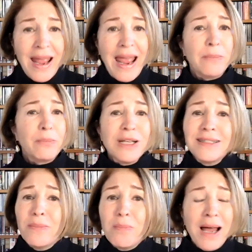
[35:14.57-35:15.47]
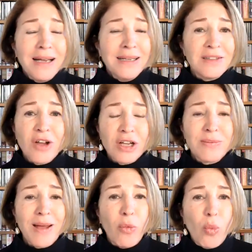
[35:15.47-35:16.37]
And President Biden talks
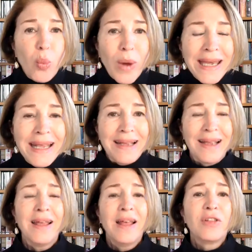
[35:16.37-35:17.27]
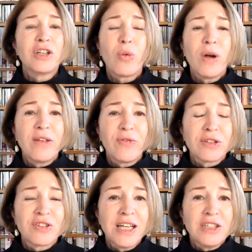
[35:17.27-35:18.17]
about winning the 21st
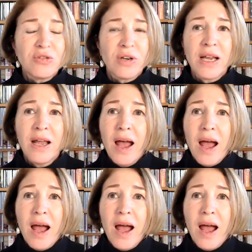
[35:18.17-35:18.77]
century.